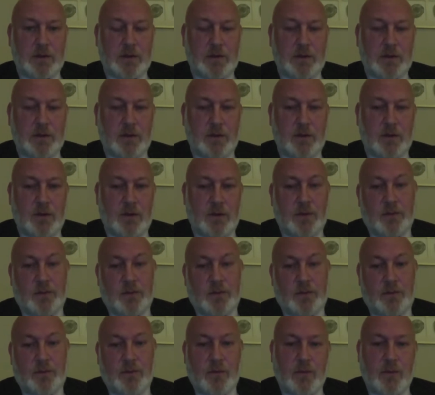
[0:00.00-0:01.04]
So
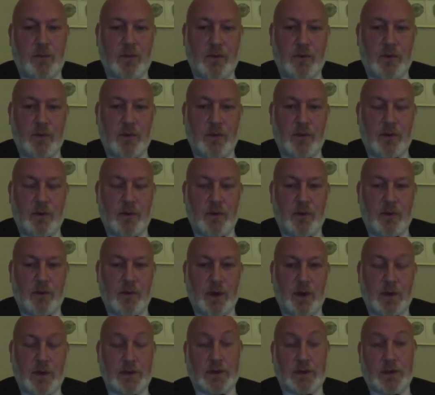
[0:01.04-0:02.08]

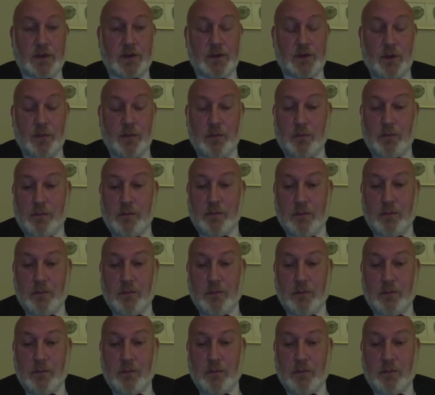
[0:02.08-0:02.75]
I just assumed